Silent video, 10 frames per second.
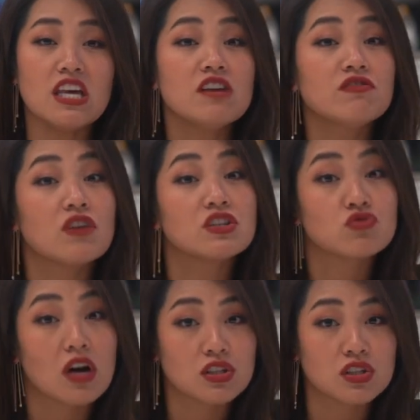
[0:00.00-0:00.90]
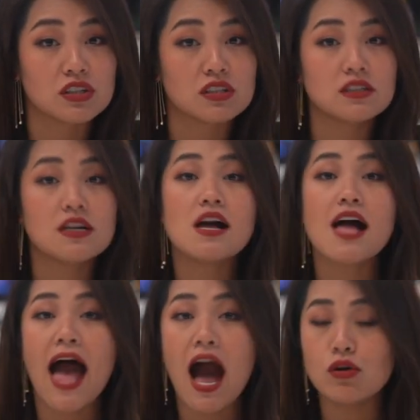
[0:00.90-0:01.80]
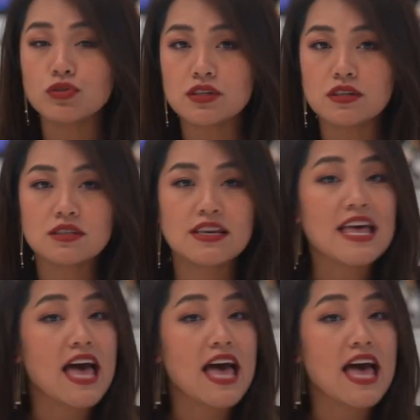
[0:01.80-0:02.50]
infrastructure, houses,